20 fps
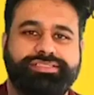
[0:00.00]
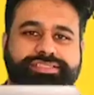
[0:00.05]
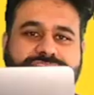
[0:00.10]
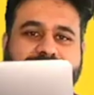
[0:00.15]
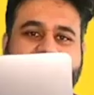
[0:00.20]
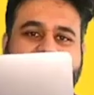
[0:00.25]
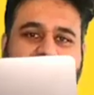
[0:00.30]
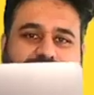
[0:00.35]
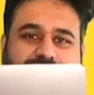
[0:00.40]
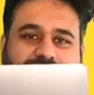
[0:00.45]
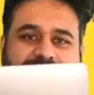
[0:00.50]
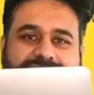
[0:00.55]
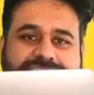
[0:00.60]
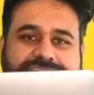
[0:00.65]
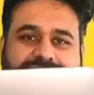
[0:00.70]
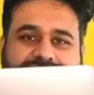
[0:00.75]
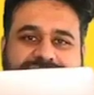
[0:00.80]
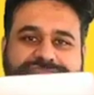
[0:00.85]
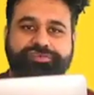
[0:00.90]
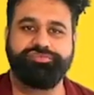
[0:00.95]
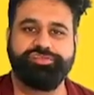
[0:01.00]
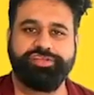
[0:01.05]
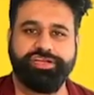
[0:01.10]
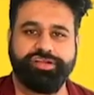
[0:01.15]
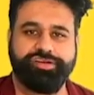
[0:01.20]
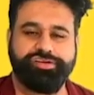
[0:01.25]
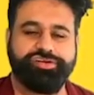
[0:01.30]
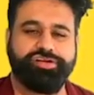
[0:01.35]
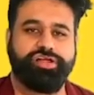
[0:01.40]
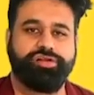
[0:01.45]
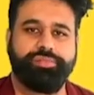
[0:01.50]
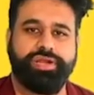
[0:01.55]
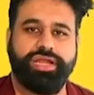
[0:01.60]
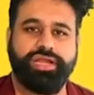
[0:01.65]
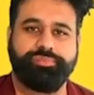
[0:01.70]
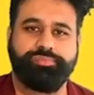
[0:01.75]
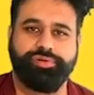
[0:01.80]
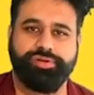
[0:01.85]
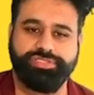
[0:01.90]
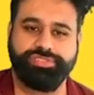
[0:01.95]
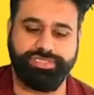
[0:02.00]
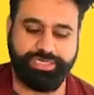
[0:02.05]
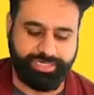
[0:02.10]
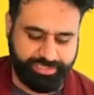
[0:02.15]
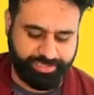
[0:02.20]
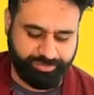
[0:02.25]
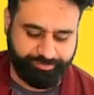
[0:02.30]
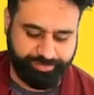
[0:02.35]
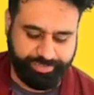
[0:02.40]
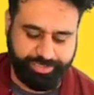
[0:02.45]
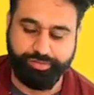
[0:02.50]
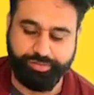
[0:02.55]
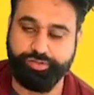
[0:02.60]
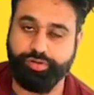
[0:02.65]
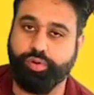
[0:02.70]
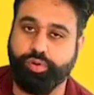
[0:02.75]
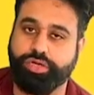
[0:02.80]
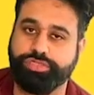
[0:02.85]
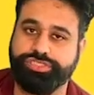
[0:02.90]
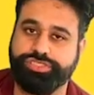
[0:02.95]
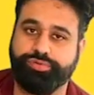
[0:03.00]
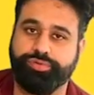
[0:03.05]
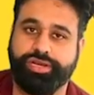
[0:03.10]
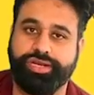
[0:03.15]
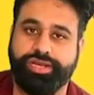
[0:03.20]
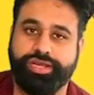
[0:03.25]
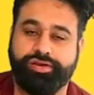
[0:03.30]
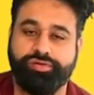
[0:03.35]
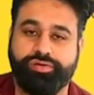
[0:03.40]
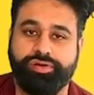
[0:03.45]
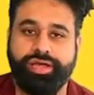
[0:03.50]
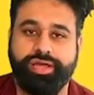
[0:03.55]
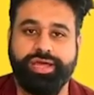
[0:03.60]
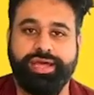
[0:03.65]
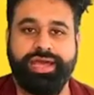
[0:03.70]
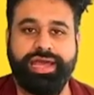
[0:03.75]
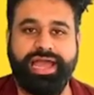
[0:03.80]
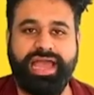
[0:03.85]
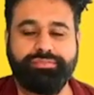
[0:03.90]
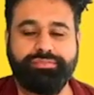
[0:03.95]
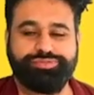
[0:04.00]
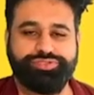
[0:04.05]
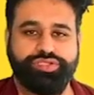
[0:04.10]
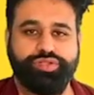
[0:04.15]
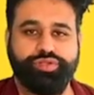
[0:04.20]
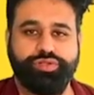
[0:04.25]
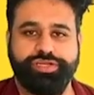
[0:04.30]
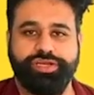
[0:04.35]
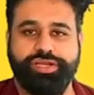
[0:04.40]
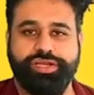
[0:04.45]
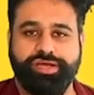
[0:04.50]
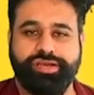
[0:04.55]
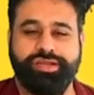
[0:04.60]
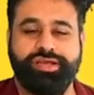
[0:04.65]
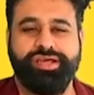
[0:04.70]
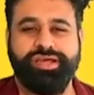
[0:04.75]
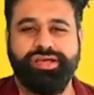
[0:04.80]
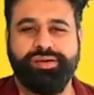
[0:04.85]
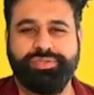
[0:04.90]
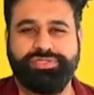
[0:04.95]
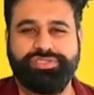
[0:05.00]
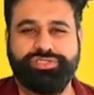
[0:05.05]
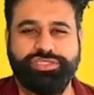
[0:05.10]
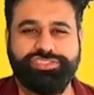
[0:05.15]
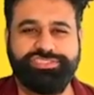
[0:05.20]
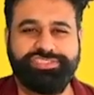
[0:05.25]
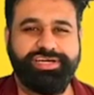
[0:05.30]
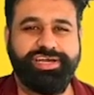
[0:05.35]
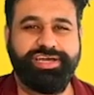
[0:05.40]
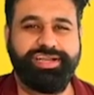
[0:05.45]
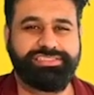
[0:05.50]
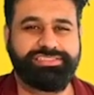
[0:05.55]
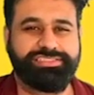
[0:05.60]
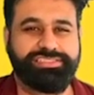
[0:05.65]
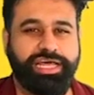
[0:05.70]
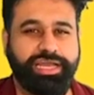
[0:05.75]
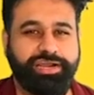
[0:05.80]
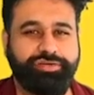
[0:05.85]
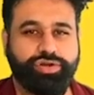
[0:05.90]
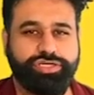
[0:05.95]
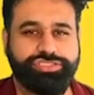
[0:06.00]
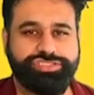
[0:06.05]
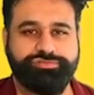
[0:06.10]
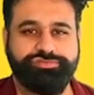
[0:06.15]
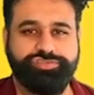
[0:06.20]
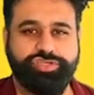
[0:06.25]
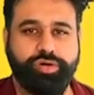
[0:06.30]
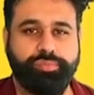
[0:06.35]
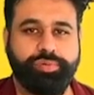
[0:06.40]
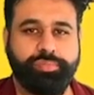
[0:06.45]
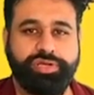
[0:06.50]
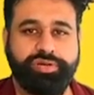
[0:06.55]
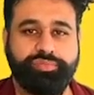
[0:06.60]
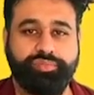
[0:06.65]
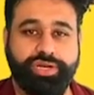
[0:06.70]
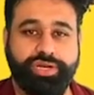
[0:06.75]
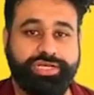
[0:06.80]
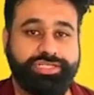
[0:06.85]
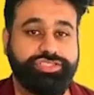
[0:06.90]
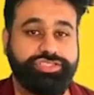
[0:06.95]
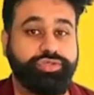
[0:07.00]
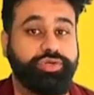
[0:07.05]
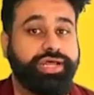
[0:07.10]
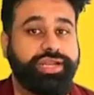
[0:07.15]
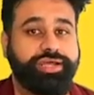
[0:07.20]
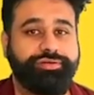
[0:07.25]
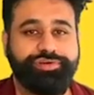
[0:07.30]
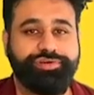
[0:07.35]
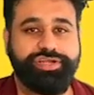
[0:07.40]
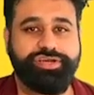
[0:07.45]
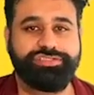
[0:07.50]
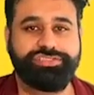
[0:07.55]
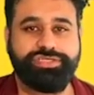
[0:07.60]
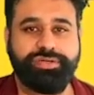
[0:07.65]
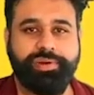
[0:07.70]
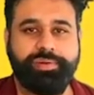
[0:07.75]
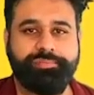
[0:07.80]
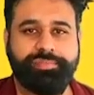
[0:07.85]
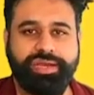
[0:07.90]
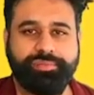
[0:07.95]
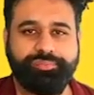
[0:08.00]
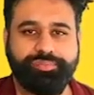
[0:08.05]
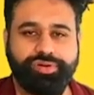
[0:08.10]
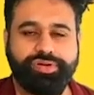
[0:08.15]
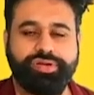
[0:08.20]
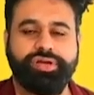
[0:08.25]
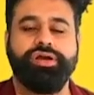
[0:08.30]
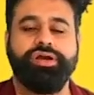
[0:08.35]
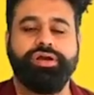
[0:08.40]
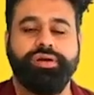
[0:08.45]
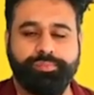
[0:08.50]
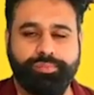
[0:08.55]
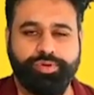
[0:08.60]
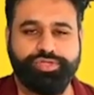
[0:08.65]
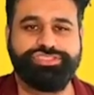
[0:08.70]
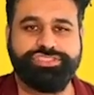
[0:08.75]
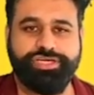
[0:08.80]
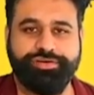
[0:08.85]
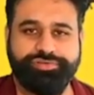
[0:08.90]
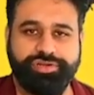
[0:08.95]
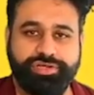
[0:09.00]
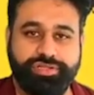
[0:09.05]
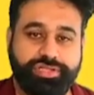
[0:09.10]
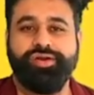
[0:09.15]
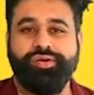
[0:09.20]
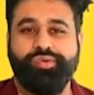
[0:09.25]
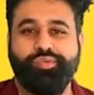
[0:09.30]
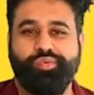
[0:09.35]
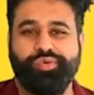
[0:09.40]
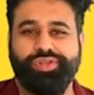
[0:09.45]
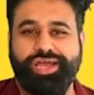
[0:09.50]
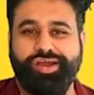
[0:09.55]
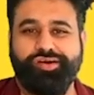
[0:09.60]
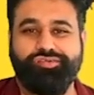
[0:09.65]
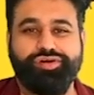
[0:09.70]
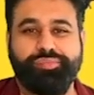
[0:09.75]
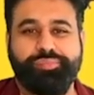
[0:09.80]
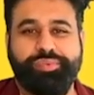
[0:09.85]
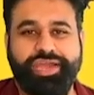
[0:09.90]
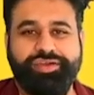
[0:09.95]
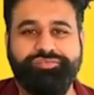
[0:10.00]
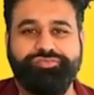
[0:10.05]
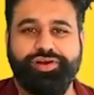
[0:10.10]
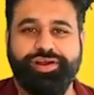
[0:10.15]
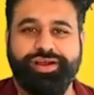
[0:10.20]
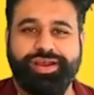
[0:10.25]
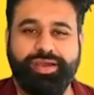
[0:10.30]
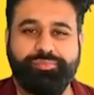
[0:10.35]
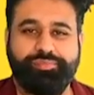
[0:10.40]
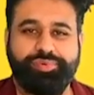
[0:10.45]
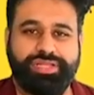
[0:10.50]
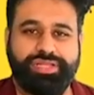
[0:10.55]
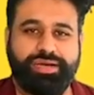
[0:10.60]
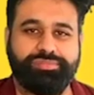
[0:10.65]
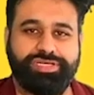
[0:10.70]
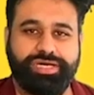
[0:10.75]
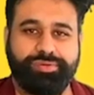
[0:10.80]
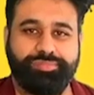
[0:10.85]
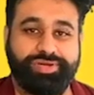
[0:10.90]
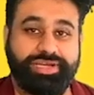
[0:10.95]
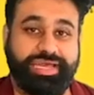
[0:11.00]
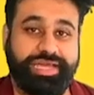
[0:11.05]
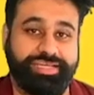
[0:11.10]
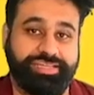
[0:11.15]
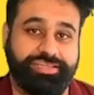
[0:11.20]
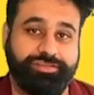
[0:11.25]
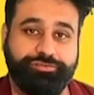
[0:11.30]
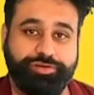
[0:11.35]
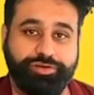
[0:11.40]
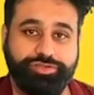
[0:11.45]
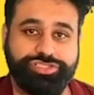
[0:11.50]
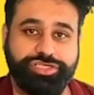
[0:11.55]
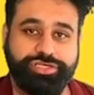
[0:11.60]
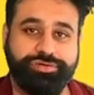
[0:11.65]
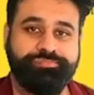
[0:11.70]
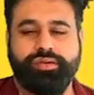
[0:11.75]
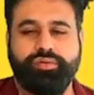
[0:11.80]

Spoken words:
Did I really need this $1,500 MacBook to edit the video you're watching right now? Absolutely not. But do I still get a slight rush of dopamine when I do edit videos on my MacBook? Most definitely. Will I overpay for an Apple laptop again in the future?